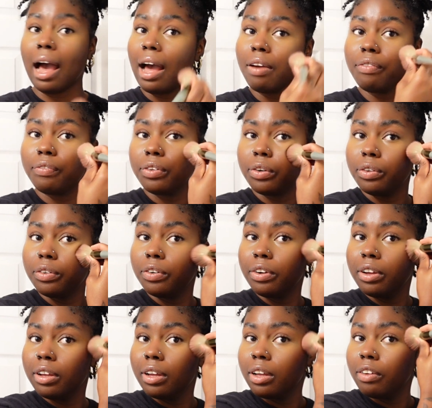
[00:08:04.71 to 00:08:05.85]
I feel
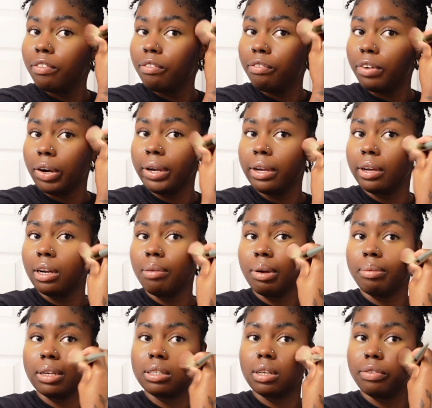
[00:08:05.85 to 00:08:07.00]
very good
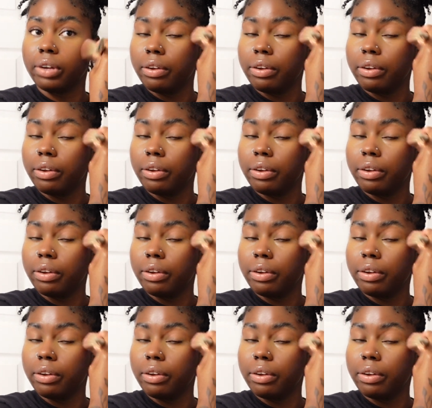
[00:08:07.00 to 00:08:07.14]
about myself.